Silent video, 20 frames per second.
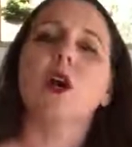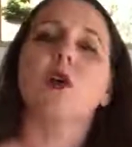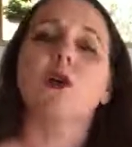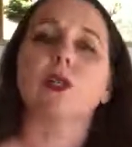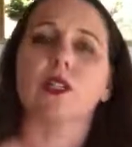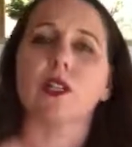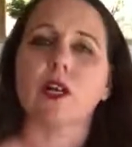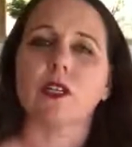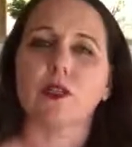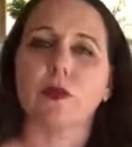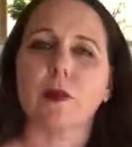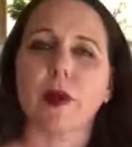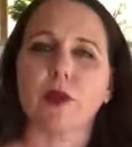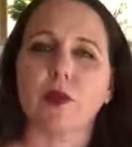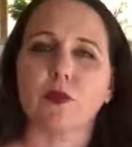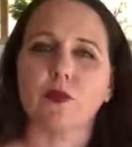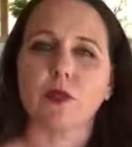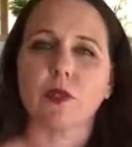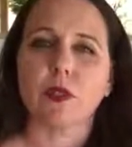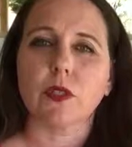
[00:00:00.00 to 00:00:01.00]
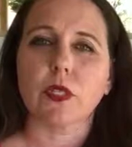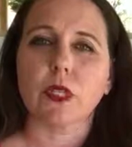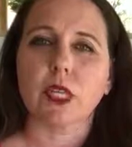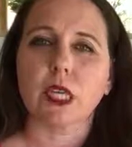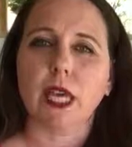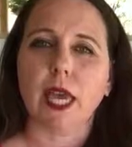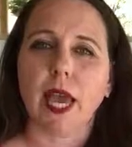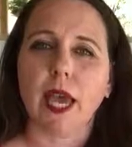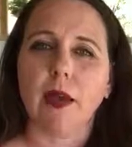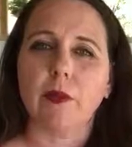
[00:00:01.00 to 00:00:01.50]
we talked about the rules of the
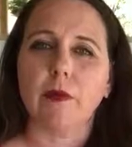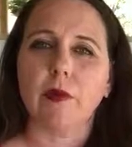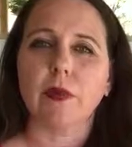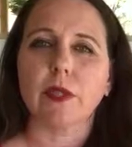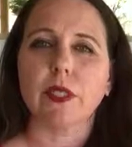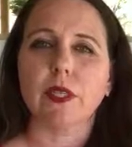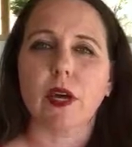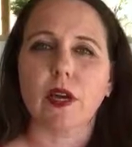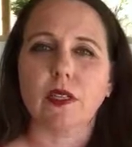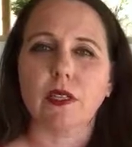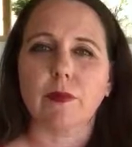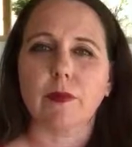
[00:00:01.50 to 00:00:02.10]
game, and we talked